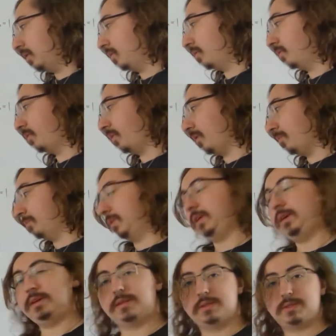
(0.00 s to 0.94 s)
From
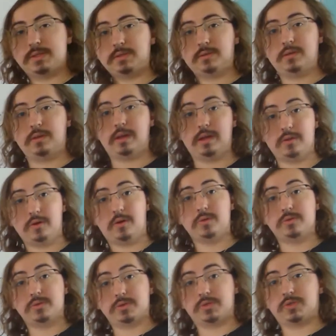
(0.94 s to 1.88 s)
this, in
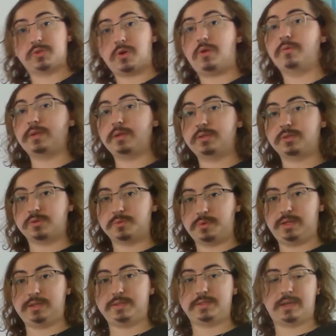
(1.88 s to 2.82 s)
order to solve this, because we
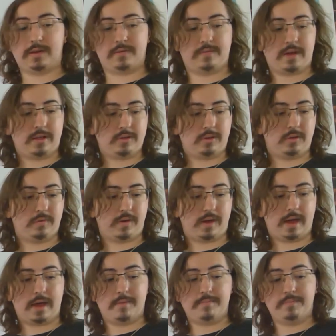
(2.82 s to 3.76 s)
need to get a value for
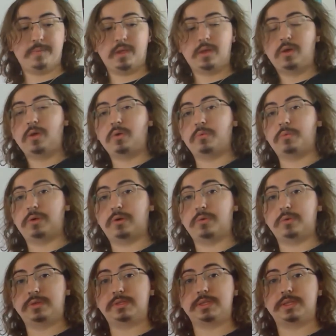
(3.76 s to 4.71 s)
n, we're
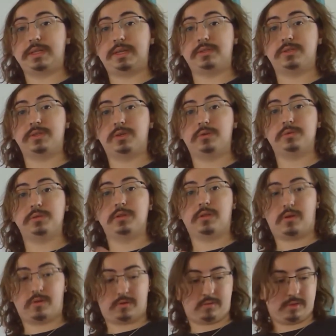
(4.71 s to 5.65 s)
going to need to use
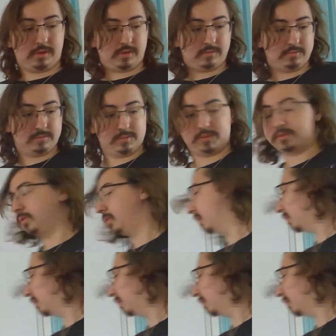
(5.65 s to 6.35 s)
logarithms.